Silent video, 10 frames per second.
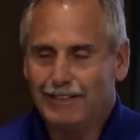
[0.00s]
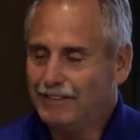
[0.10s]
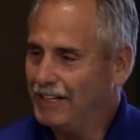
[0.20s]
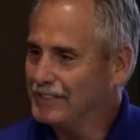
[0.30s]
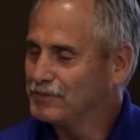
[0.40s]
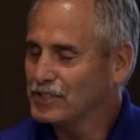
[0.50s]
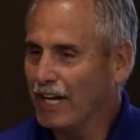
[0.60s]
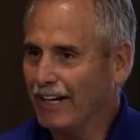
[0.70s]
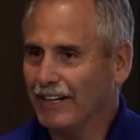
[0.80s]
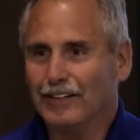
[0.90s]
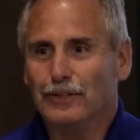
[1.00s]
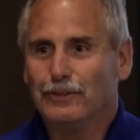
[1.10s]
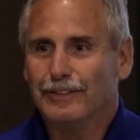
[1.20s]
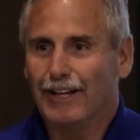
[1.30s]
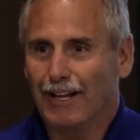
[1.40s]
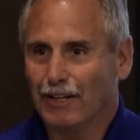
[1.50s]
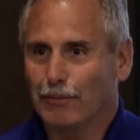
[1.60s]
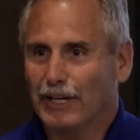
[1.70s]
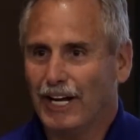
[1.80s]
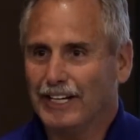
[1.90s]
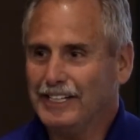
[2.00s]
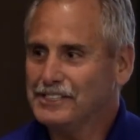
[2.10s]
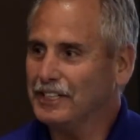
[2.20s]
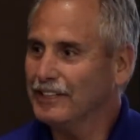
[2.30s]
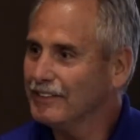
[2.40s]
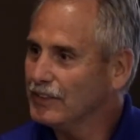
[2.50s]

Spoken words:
Dave's kind of a little bit uneasy.